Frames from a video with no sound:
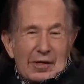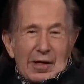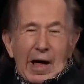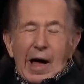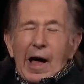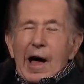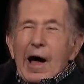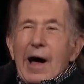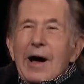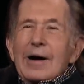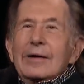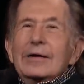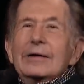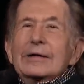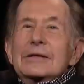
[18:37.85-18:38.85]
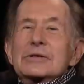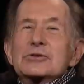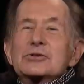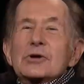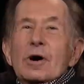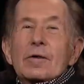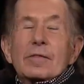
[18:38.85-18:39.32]
Let's get back to the rent. So,
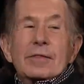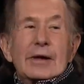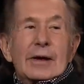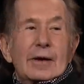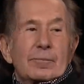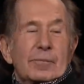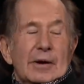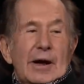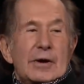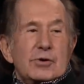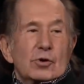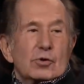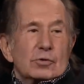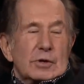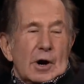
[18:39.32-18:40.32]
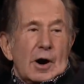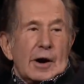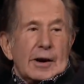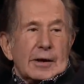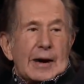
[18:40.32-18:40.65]
so, there, but I knew Carnegie.